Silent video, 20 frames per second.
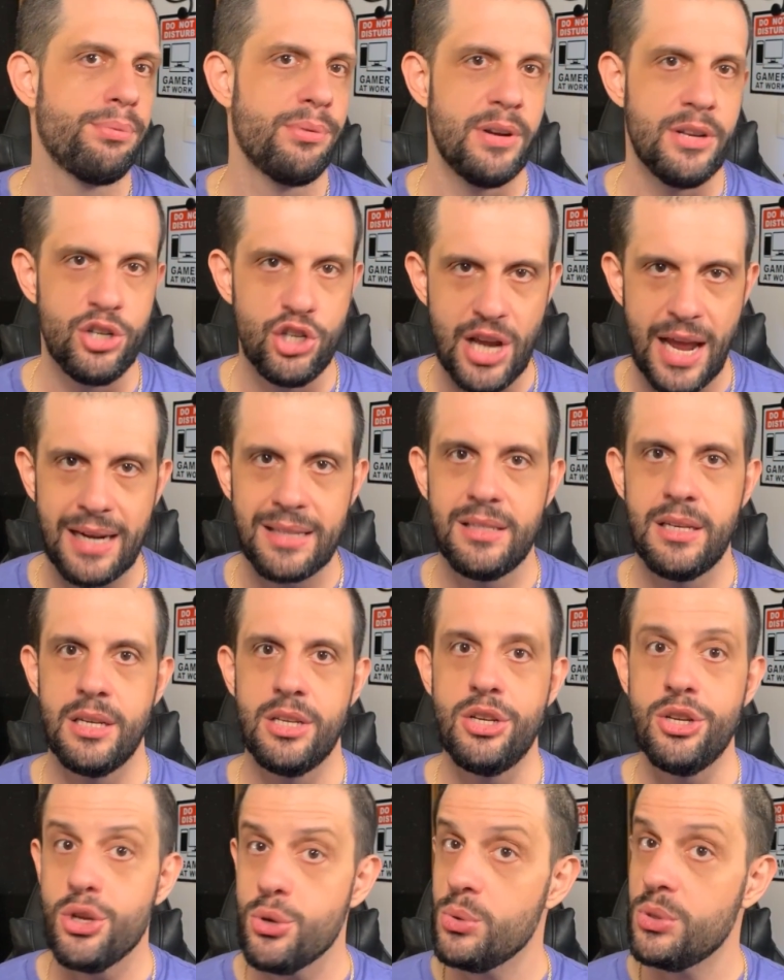projected
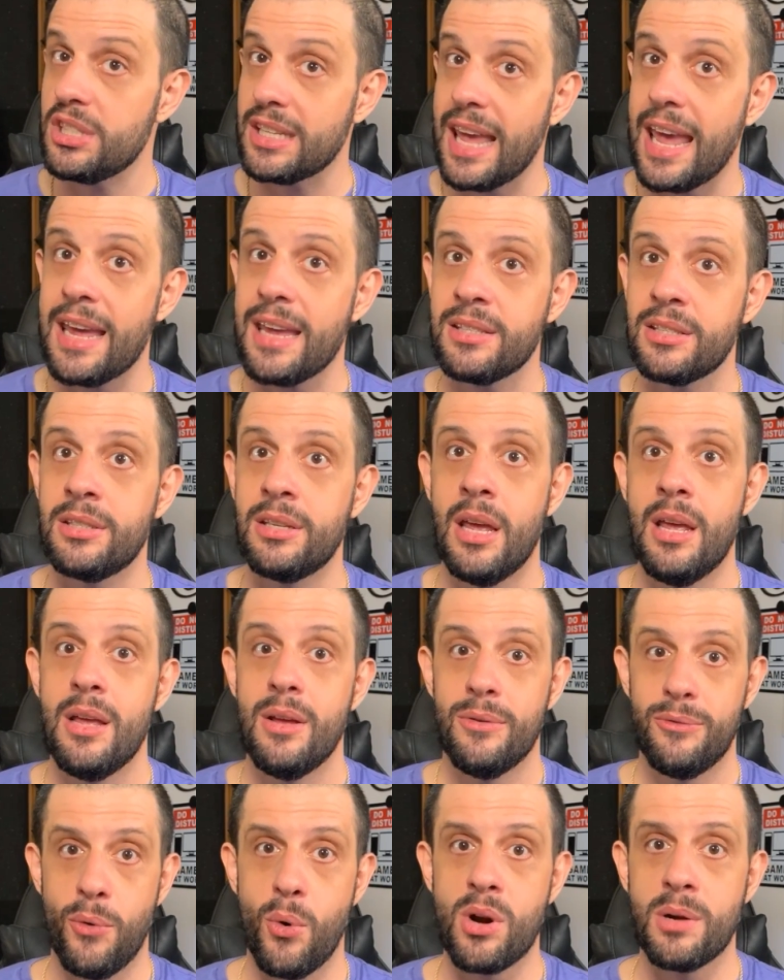use case
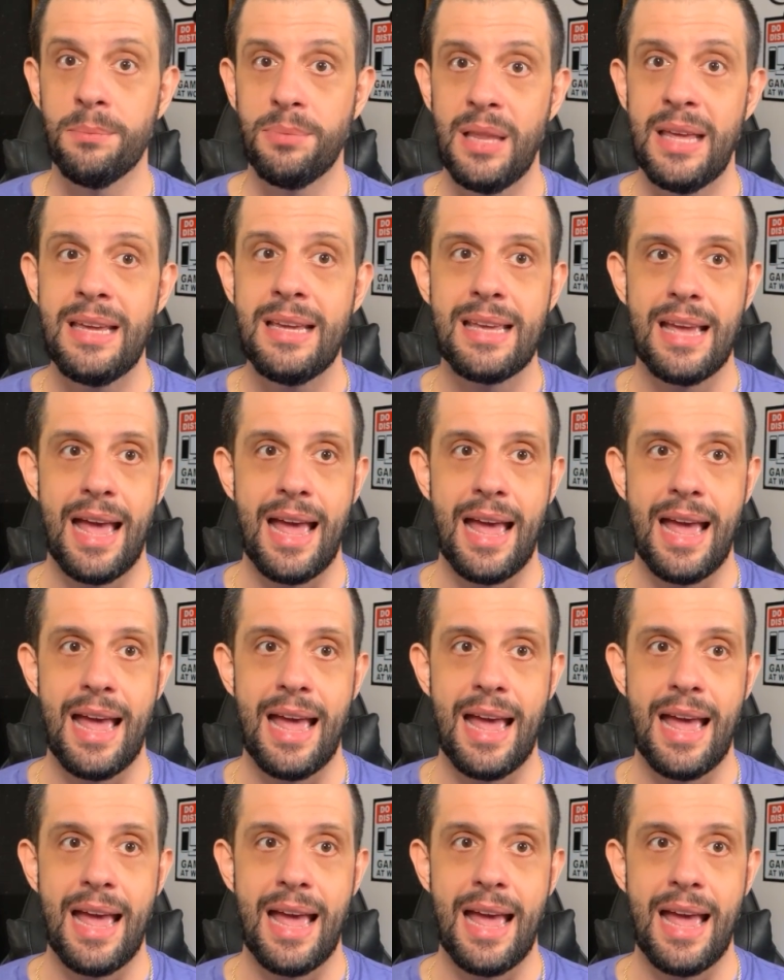for Blink,